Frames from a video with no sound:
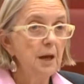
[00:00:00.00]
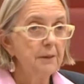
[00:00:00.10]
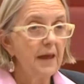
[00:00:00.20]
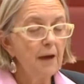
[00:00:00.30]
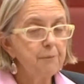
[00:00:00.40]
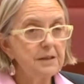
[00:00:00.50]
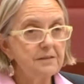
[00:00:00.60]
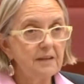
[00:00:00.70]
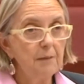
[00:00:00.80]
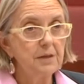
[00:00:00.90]
but there have been
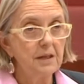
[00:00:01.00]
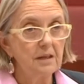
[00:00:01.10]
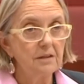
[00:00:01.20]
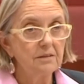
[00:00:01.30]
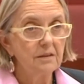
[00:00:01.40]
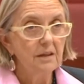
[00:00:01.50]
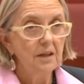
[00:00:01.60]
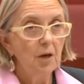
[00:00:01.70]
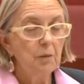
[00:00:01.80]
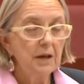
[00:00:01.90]
some years
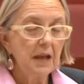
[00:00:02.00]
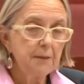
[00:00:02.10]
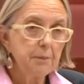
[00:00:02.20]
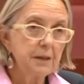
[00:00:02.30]
when Labor